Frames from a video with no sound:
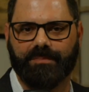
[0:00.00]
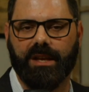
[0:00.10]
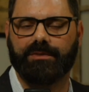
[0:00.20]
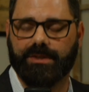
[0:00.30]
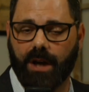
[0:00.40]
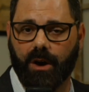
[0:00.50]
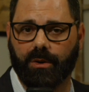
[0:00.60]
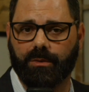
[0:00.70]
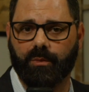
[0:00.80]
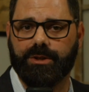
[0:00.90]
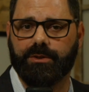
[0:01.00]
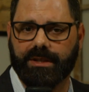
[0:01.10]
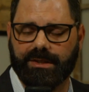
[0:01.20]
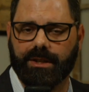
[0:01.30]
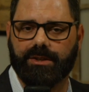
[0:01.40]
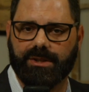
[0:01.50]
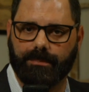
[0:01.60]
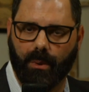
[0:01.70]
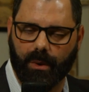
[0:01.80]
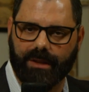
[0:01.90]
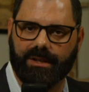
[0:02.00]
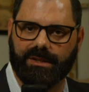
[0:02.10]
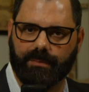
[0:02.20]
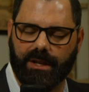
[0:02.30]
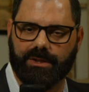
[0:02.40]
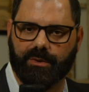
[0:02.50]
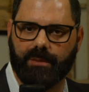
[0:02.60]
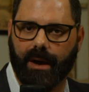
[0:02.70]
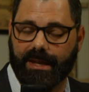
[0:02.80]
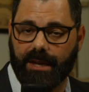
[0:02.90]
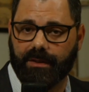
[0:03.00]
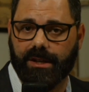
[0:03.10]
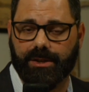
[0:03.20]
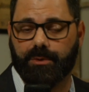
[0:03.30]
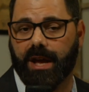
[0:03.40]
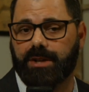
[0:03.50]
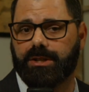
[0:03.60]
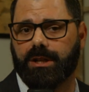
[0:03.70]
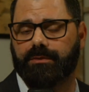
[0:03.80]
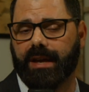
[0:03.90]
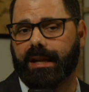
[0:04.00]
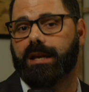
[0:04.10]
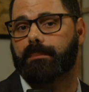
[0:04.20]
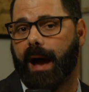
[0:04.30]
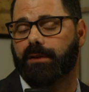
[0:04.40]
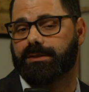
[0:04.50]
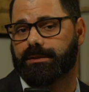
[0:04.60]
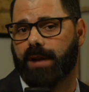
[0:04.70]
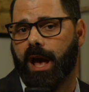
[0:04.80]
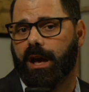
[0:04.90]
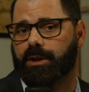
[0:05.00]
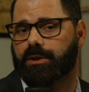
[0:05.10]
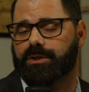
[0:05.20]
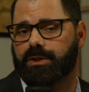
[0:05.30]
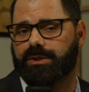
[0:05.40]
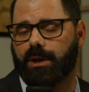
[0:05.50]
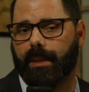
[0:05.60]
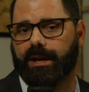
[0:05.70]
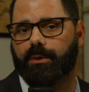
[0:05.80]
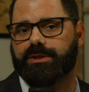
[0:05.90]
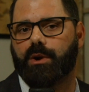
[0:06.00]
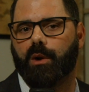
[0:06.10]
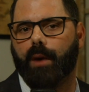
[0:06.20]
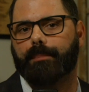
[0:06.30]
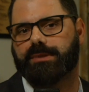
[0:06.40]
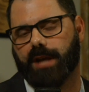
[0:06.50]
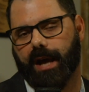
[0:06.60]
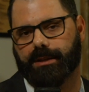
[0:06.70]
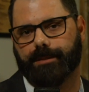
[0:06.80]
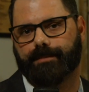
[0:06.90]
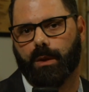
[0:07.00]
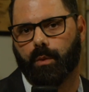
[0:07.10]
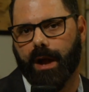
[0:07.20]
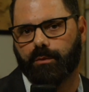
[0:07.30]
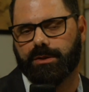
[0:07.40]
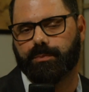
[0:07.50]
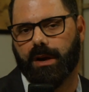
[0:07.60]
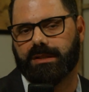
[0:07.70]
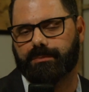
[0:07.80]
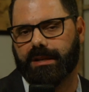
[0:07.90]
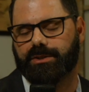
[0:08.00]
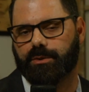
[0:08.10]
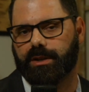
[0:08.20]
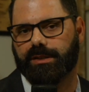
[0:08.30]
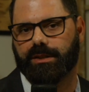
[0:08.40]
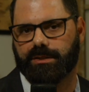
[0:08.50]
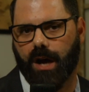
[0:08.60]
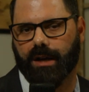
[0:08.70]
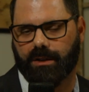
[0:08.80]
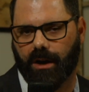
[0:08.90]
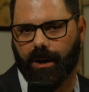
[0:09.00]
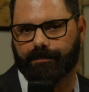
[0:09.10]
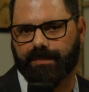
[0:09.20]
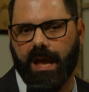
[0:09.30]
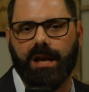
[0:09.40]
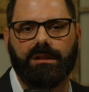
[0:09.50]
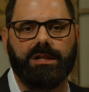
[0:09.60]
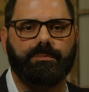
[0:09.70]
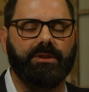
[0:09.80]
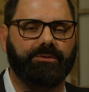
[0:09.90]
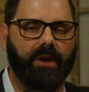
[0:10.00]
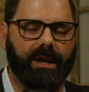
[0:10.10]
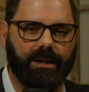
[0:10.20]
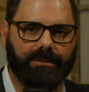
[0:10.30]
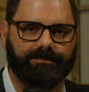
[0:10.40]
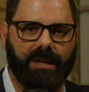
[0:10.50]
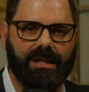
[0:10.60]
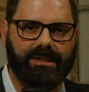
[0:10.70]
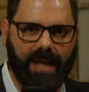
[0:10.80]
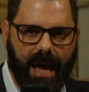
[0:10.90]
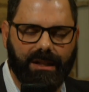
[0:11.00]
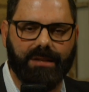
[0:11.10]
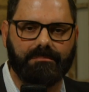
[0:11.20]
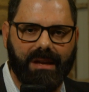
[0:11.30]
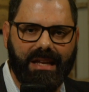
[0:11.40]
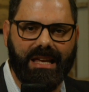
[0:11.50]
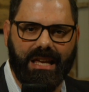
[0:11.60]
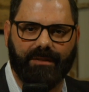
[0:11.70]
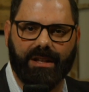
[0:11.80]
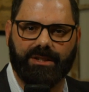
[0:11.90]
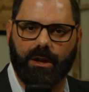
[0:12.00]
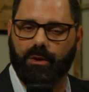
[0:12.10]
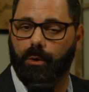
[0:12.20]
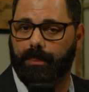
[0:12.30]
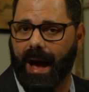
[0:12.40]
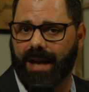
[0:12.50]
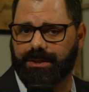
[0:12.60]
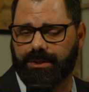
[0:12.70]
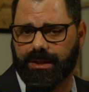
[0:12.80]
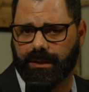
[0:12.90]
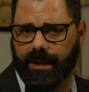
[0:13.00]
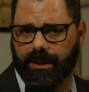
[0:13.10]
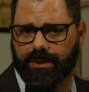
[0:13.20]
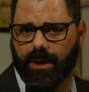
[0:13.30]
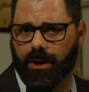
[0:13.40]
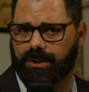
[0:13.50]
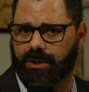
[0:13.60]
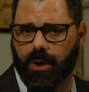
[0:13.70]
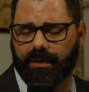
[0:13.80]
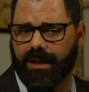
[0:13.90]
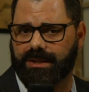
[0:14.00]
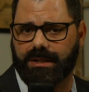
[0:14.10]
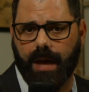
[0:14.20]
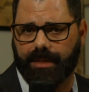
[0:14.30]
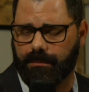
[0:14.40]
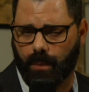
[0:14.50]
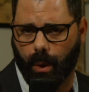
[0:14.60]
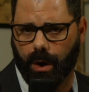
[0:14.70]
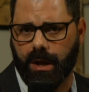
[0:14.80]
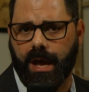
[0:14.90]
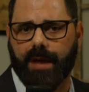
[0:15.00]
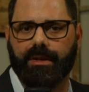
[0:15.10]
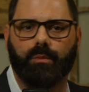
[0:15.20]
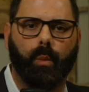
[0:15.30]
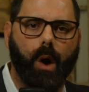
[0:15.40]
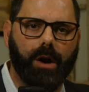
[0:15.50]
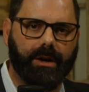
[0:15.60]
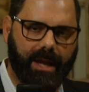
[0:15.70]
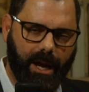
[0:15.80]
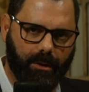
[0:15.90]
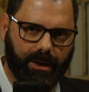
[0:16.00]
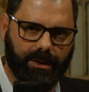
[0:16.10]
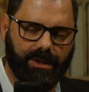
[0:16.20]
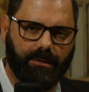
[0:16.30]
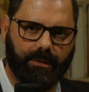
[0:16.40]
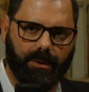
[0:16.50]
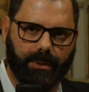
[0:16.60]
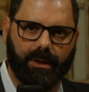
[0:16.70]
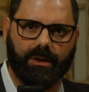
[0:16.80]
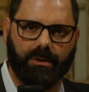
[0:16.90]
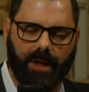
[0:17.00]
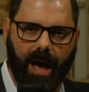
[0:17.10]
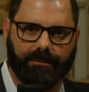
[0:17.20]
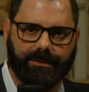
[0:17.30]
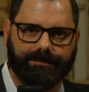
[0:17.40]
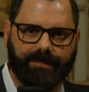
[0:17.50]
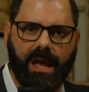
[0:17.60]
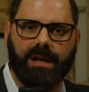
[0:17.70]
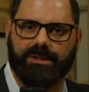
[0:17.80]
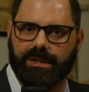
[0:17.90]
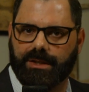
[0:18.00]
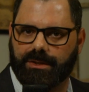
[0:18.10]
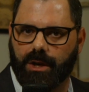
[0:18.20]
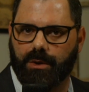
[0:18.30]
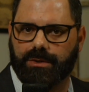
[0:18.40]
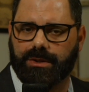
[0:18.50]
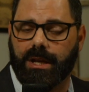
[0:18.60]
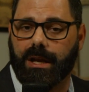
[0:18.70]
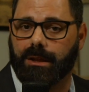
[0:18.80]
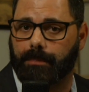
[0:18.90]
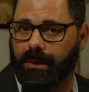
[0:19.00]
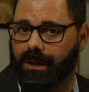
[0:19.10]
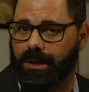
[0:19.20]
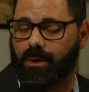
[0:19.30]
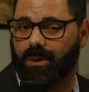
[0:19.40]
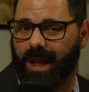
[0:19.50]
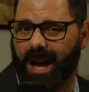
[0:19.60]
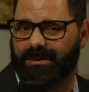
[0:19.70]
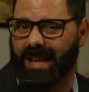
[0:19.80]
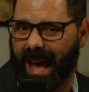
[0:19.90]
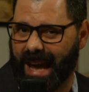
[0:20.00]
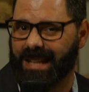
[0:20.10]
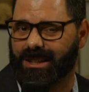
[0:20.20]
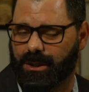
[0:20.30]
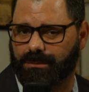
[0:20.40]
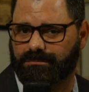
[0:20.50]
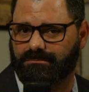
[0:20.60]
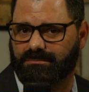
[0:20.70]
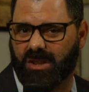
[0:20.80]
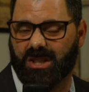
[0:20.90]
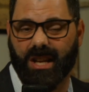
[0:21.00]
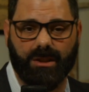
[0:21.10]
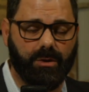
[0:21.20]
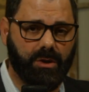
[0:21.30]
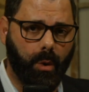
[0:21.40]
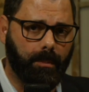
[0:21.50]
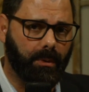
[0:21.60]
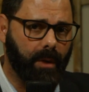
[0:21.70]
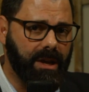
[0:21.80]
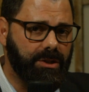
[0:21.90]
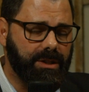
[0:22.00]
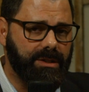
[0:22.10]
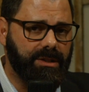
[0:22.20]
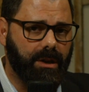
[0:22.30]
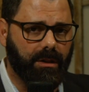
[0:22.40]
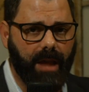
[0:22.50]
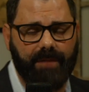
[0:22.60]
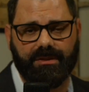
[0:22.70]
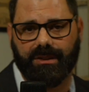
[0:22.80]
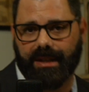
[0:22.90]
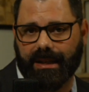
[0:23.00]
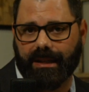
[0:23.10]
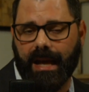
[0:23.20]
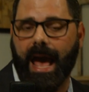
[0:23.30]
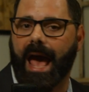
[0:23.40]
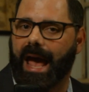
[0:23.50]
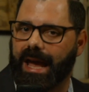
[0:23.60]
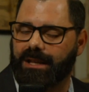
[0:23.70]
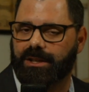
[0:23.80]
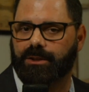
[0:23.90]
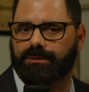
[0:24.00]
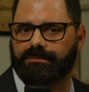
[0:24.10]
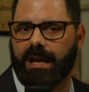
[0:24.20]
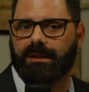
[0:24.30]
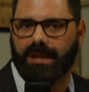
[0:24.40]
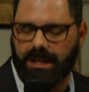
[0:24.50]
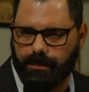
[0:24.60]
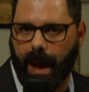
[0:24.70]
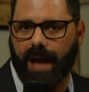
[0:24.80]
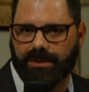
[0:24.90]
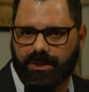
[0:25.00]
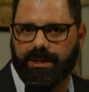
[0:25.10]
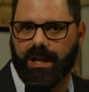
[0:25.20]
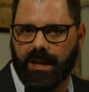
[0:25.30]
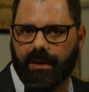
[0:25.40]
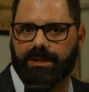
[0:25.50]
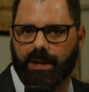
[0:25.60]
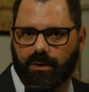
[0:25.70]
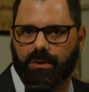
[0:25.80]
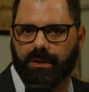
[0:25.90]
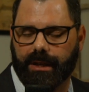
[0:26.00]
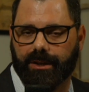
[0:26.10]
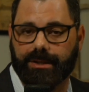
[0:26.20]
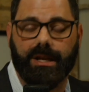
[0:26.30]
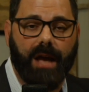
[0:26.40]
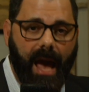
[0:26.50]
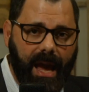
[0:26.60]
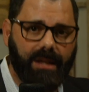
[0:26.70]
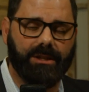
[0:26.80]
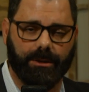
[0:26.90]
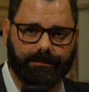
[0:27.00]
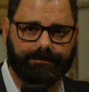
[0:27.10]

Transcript: If so, would you consider supporting this ministry by giving a donation of any amount? You can do so by going to our website, rightresponseministries.com. Let's be frank. Sadly, many evangelical pastors and leaders are serving as nothing more than water carriers for the political left. Just as those in the political left hate you, just like those corporations that are left leaning hate you, these pastors and evangelical leaders hate you.